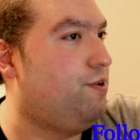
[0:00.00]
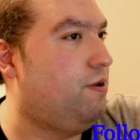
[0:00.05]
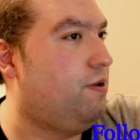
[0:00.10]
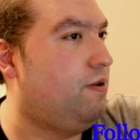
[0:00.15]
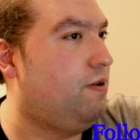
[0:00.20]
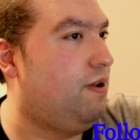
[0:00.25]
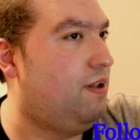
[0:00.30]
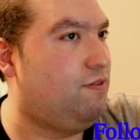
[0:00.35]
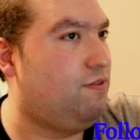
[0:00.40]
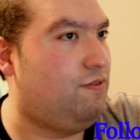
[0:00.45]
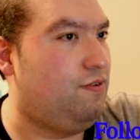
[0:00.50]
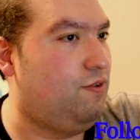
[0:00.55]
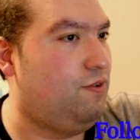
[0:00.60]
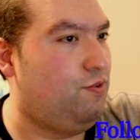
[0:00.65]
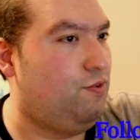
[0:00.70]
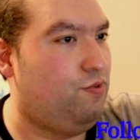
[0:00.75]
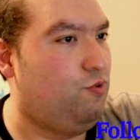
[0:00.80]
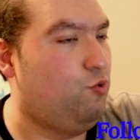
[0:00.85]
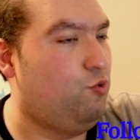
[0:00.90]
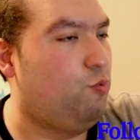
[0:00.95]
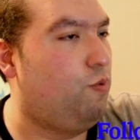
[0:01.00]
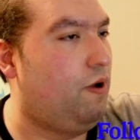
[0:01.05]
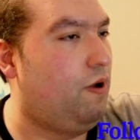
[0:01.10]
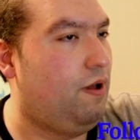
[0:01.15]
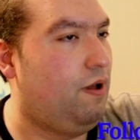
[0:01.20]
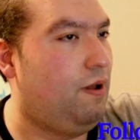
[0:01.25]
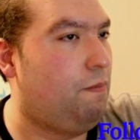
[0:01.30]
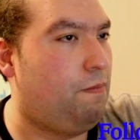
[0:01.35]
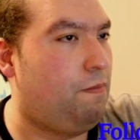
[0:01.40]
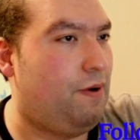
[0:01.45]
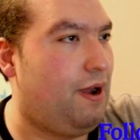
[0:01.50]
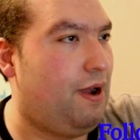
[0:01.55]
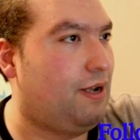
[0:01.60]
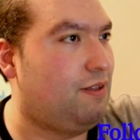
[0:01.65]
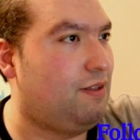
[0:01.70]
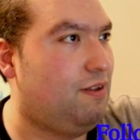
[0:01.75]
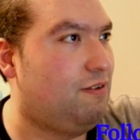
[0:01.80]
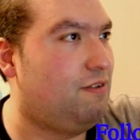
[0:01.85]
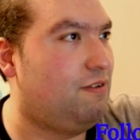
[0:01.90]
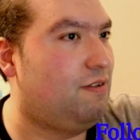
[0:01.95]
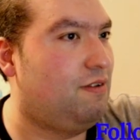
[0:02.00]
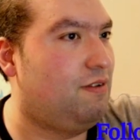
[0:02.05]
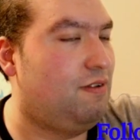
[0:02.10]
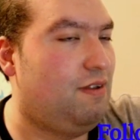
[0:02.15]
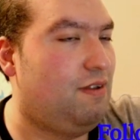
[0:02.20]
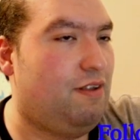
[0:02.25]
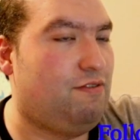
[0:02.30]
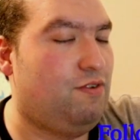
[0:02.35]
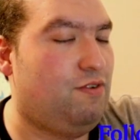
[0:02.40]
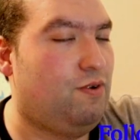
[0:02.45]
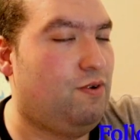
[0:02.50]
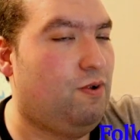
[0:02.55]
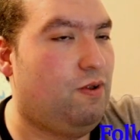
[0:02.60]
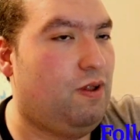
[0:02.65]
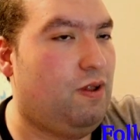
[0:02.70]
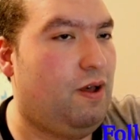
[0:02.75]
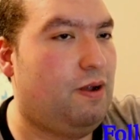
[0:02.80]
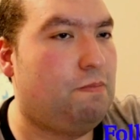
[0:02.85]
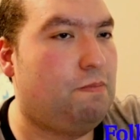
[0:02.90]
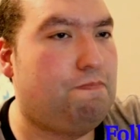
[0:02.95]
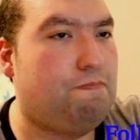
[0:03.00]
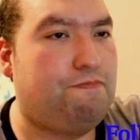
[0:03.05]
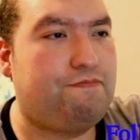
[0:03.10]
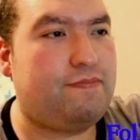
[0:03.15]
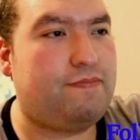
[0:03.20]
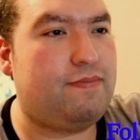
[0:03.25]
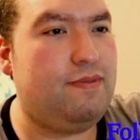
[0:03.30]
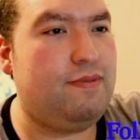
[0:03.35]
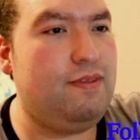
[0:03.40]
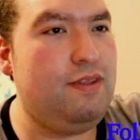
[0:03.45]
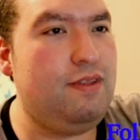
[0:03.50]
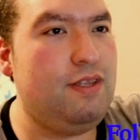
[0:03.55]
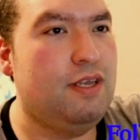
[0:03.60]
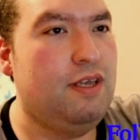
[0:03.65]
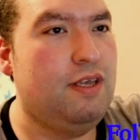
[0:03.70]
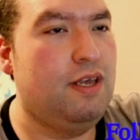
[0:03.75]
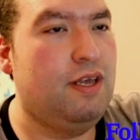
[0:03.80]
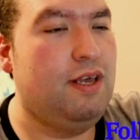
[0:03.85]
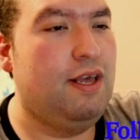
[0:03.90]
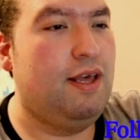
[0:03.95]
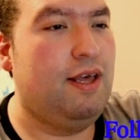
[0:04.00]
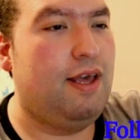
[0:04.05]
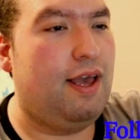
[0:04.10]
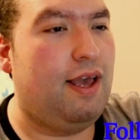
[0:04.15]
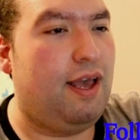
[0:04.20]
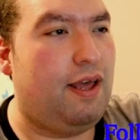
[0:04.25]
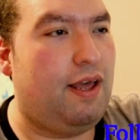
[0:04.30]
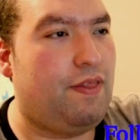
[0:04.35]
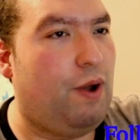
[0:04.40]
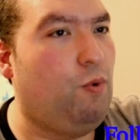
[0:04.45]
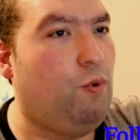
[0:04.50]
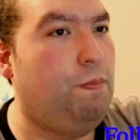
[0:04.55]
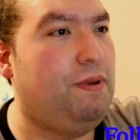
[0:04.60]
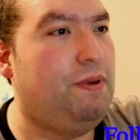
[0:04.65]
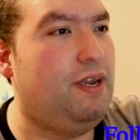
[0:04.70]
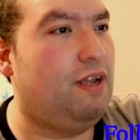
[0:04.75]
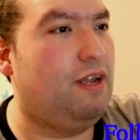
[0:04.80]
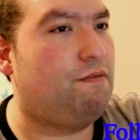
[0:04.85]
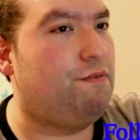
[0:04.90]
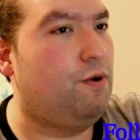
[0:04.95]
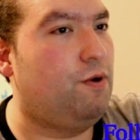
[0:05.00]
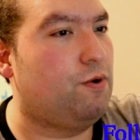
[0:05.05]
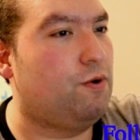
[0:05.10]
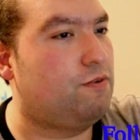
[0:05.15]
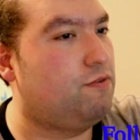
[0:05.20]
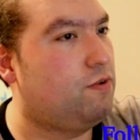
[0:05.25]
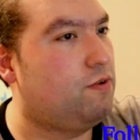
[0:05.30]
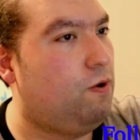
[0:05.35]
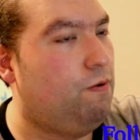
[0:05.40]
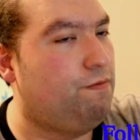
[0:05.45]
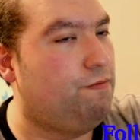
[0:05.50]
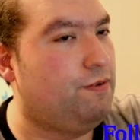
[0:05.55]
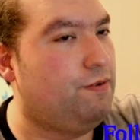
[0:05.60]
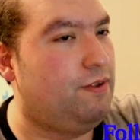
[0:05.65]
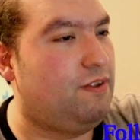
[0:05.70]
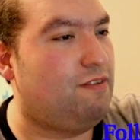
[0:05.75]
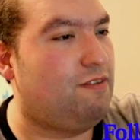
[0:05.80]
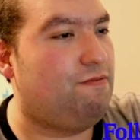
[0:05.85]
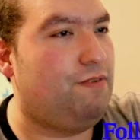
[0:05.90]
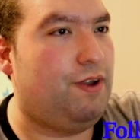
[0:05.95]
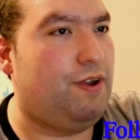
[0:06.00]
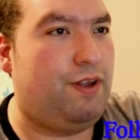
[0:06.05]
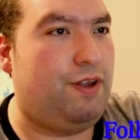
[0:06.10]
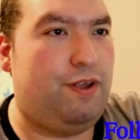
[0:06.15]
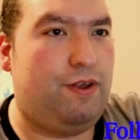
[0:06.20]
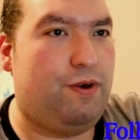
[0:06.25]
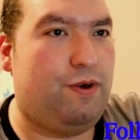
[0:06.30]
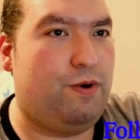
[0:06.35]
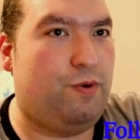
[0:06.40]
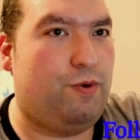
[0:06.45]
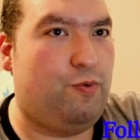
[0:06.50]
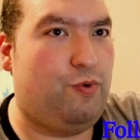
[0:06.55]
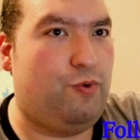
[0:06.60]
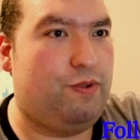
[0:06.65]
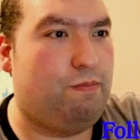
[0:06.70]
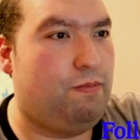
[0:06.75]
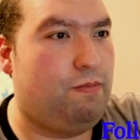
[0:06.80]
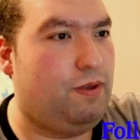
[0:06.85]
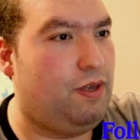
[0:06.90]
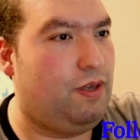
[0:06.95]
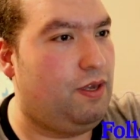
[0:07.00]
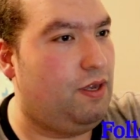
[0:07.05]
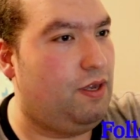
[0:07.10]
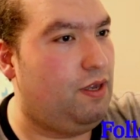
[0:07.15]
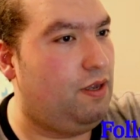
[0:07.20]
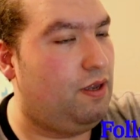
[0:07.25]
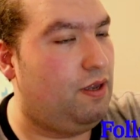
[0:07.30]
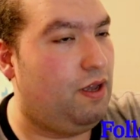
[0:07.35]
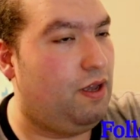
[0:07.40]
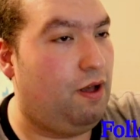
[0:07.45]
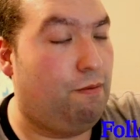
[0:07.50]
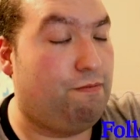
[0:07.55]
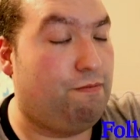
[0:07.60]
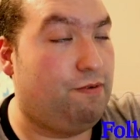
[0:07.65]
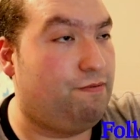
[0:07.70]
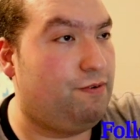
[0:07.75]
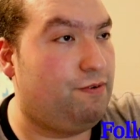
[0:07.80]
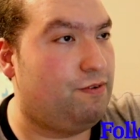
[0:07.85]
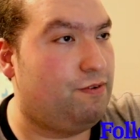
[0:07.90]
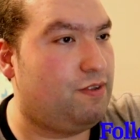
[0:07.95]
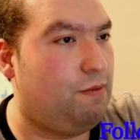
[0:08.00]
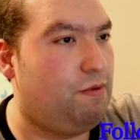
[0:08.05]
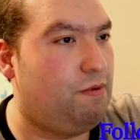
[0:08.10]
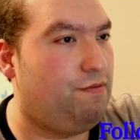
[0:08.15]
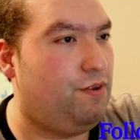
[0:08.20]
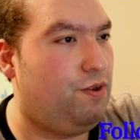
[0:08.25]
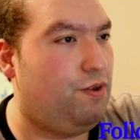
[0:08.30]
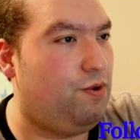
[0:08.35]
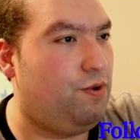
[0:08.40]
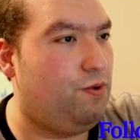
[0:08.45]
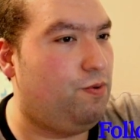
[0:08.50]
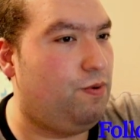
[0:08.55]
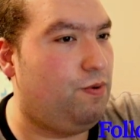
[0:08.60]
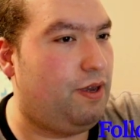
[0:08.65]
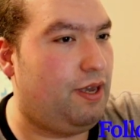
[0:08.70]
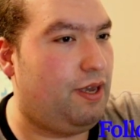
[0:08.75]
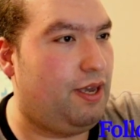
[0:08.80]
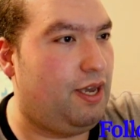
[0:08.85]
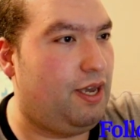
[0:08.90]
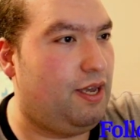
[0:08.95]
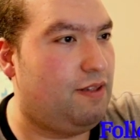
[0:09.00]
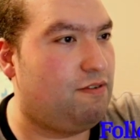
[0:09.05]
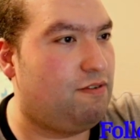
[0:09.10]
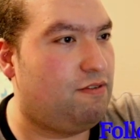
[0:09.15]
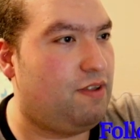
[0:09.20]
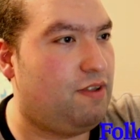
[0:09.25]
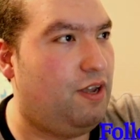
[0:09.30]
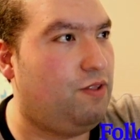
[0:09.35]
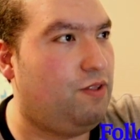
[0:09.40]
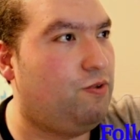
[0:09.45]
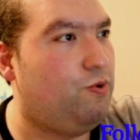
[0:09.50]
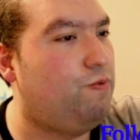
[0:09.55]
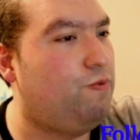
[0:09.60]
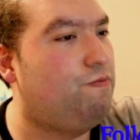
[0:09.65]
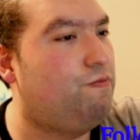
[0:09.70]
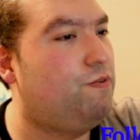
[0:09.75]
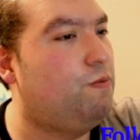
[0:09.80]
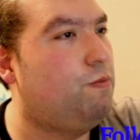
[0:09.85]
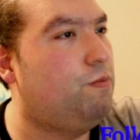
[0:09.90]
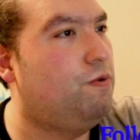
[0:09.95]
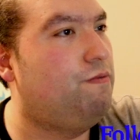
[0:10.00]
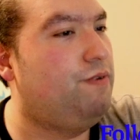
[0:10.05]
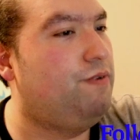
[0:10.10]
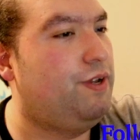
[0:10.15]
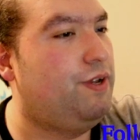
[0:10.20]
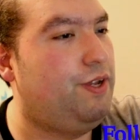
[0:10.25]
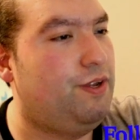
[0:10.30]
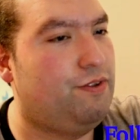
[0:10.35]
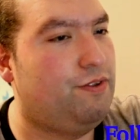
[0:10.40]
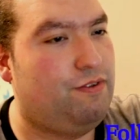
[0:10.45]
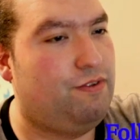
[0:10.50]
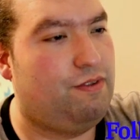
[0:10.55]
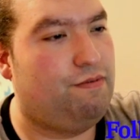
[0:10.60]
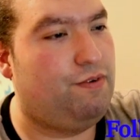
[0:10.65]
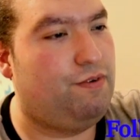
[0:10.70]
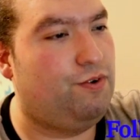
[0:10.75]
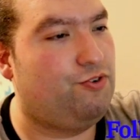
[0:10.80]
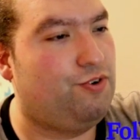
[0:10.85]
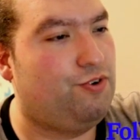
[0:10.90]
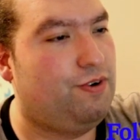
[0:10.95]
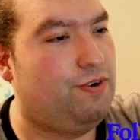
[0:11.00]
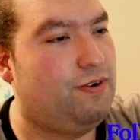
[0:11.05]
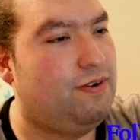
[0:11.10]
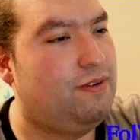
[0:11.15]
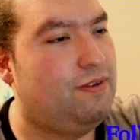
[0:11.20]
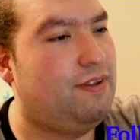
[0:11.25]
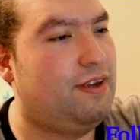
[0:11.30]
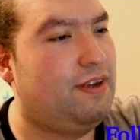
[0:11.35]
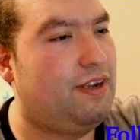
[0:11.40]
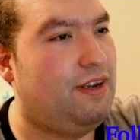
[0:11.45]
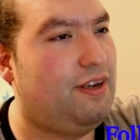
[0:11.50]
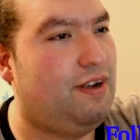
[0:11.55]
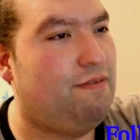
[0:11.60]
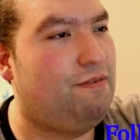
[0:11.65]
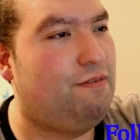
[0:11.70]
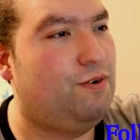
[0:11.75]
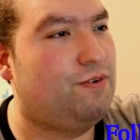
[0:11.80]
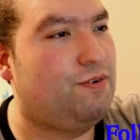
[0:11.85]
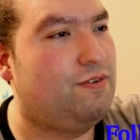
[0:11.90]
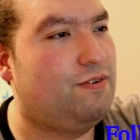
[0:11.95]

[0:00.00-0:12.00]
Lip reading: as you do practice as you go along. And that would be it, folks. So hopefully this video would be helpful for some of you, and stay tuned for more videos in the future. Take care, folks.